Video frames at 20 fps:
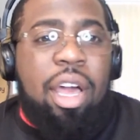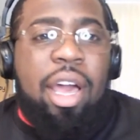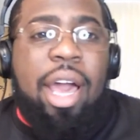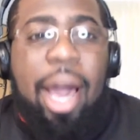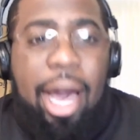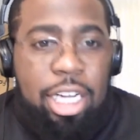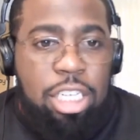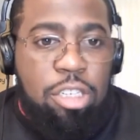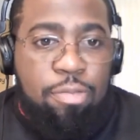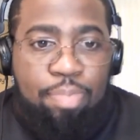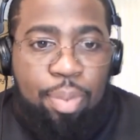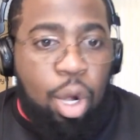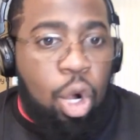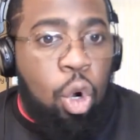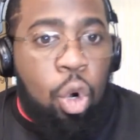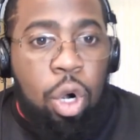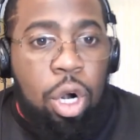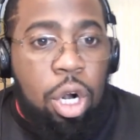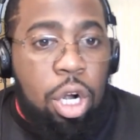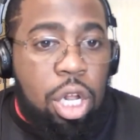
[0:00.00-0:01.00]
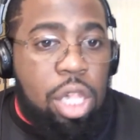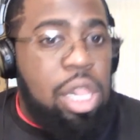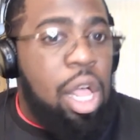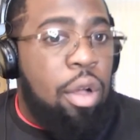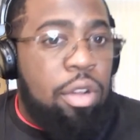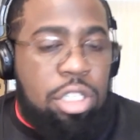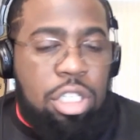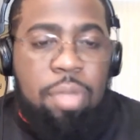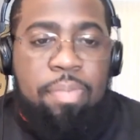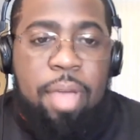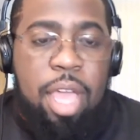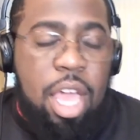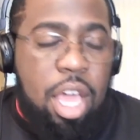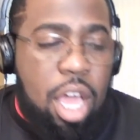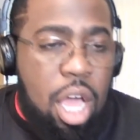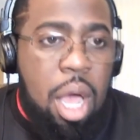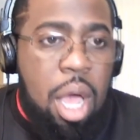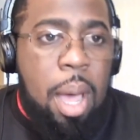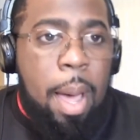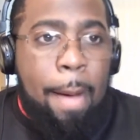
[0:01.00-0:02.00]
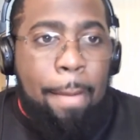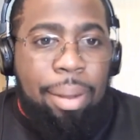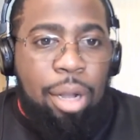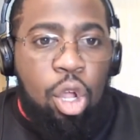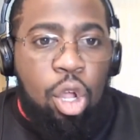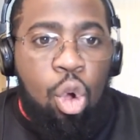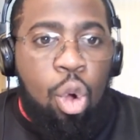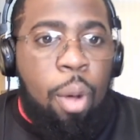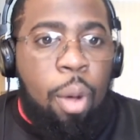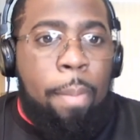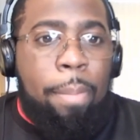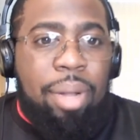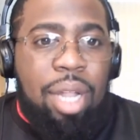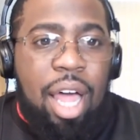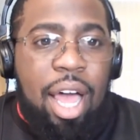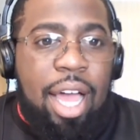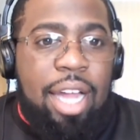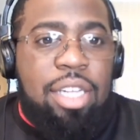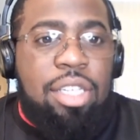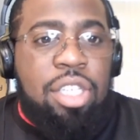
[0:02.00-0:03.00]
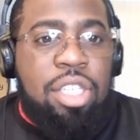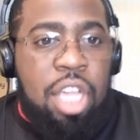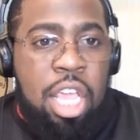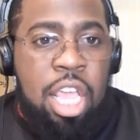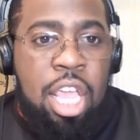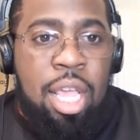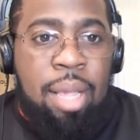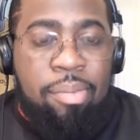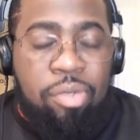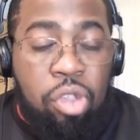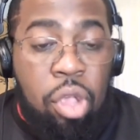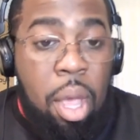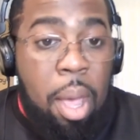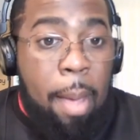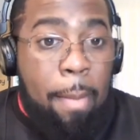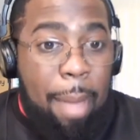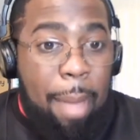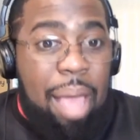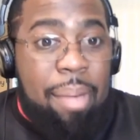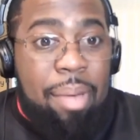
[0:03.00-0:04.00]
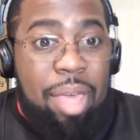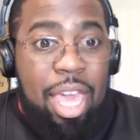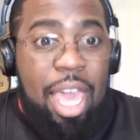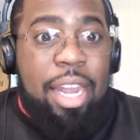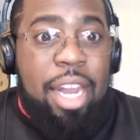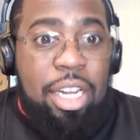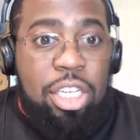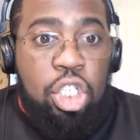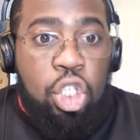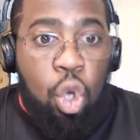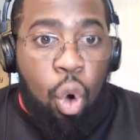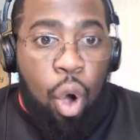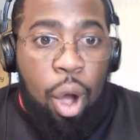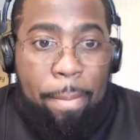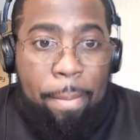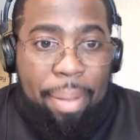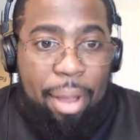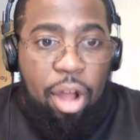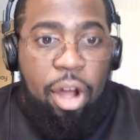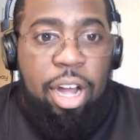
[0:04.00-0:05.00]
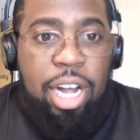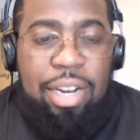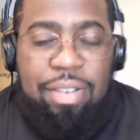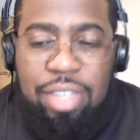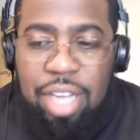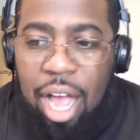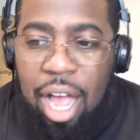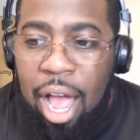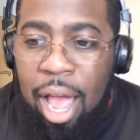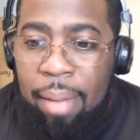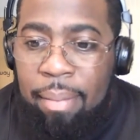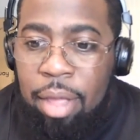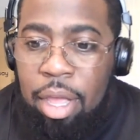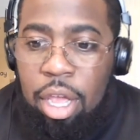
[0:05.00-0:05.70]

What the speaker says: cusp or close to being blue blood teams, maybe in a short period of time.